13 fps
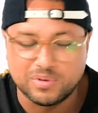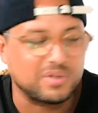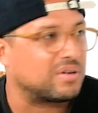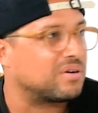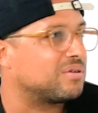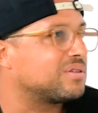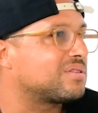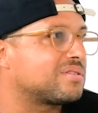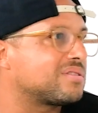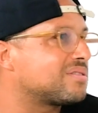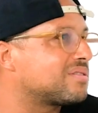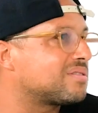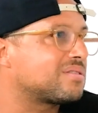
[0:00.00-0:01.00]
You
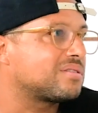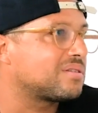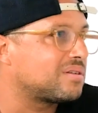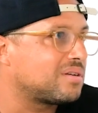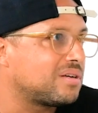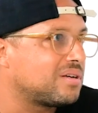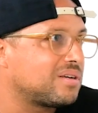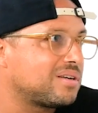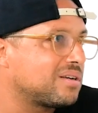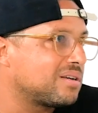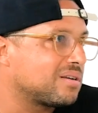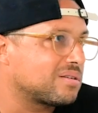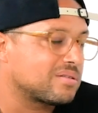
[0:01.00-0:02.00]
know.
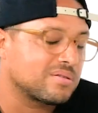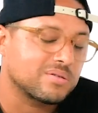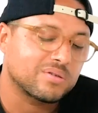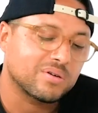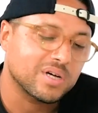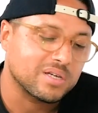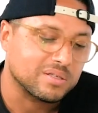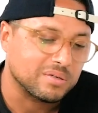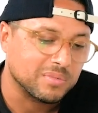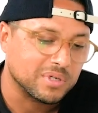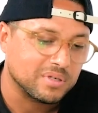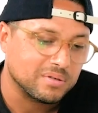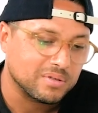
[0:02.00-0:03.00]
So it's crazy,
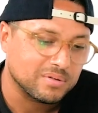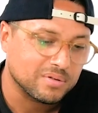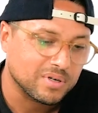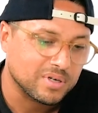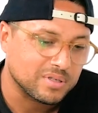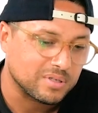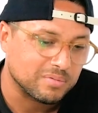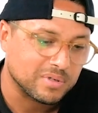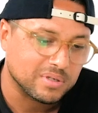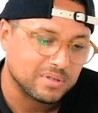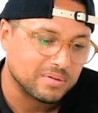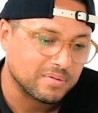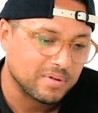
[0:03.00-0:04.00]
man. It's crazy,
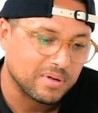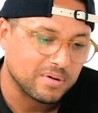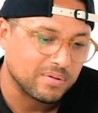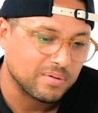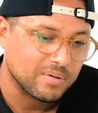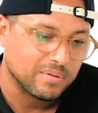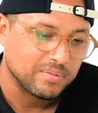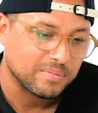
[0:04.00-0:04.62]
but I don't know.